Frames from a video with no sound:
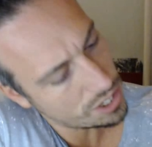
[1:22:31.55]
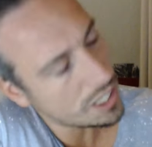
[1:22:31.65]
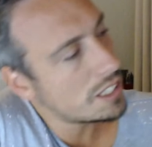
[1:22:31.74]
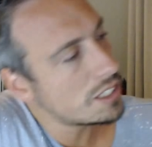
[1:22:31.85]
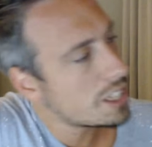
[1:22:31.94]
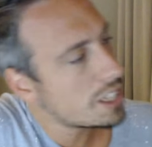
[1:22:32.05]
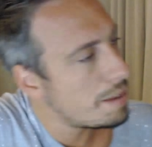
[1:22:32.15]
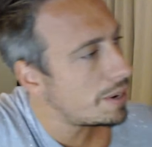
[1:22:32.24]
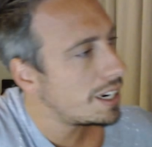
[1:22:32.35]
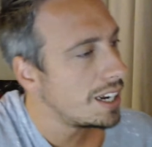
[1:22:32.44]
chat on
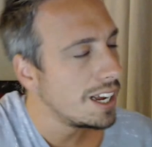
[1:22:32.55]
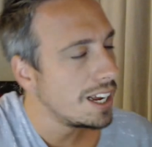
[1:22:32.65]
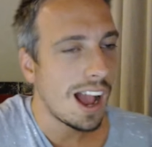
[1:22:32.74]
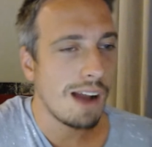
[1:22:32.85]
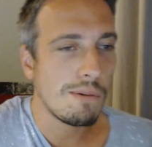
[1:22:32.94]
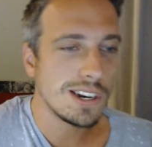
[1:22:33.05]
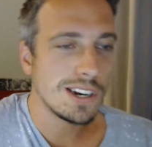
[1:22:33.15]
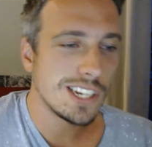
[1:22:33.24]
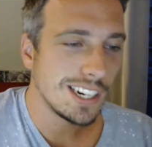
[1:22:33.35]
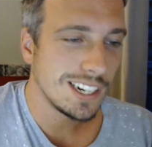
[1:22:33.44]
Skype, and then I watched
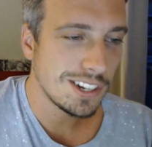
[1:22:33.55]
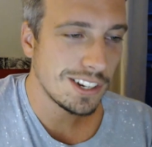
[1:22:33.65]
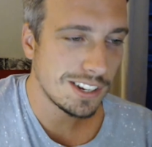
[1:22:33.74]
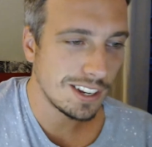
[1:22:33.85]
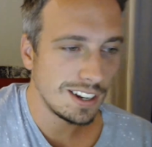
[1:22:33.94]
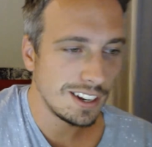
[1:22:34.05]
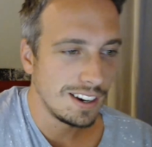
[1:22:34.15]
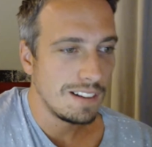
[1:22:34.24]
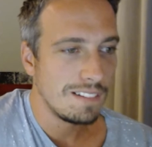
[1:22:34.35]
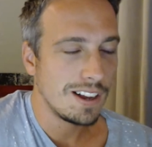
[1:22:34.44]
it, and I just thought,
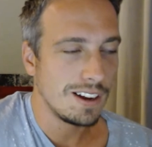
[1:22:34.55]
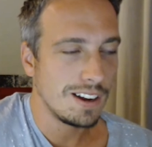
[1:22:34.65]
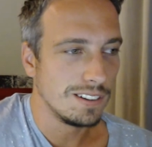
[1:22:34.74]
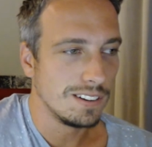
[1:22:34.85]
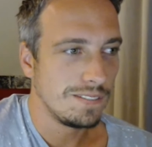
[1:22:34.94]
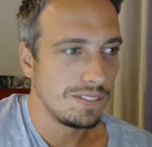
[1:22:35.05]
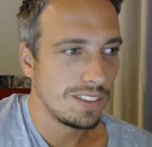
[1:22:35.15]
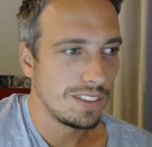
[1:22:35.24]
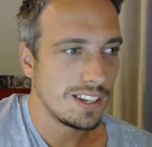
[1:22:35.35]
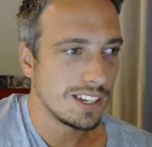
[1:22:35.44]
oh,
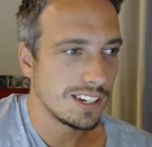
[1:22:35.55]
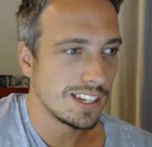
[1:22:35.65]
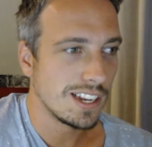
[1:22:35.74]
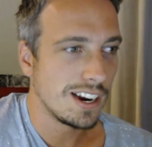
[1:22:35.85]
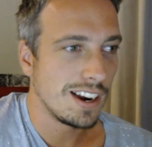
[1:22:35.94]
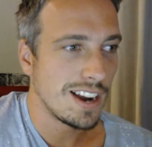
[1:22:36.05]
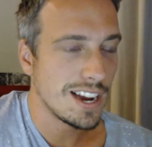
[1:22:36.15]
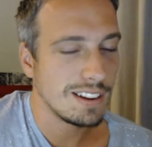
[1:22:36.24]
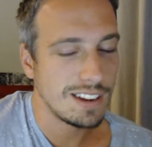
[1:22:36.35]
Hastings is there, and I